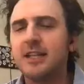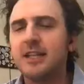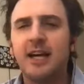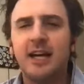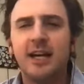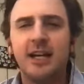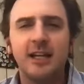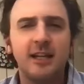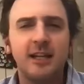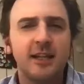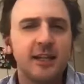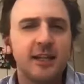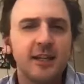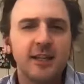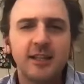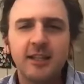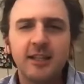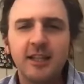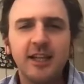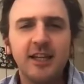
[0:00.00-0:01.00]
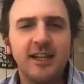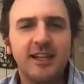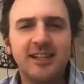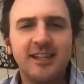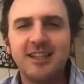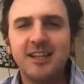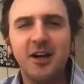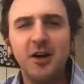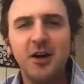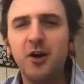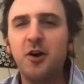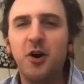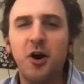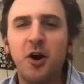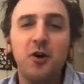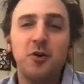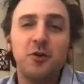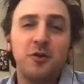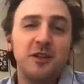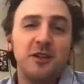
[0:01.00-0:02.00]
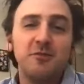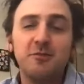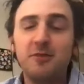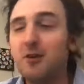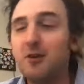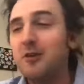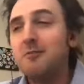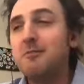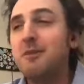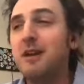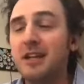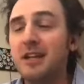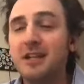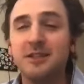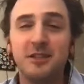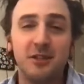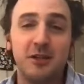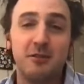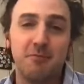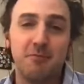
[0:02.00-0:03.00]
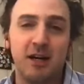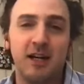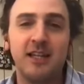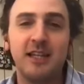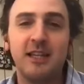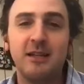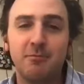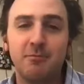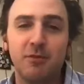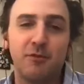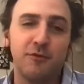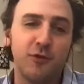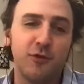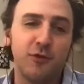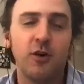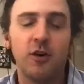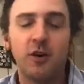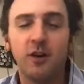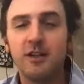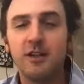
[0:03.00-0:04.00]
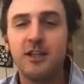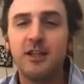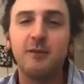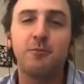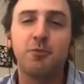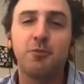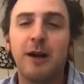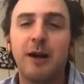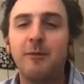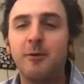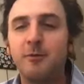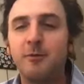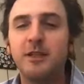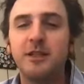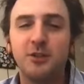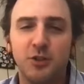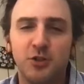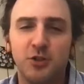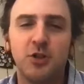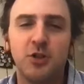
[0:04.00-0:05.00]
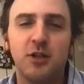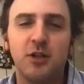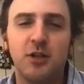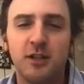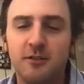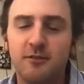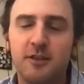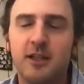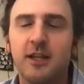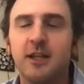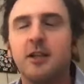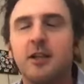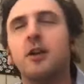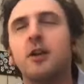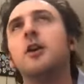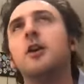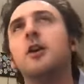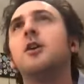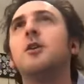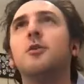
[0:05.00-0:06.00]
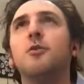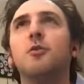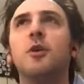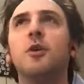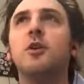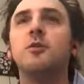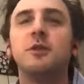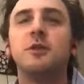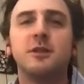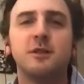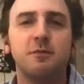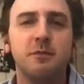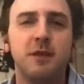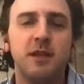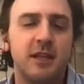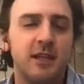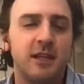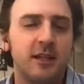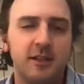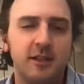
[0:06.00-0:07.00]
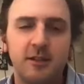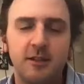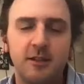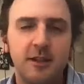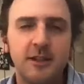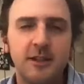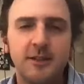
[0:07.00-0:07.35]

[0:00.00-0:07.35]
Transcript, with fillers: a guy. Like, oh, oh, he oh he made a little money before he probably should have. Like, oh, woe is me.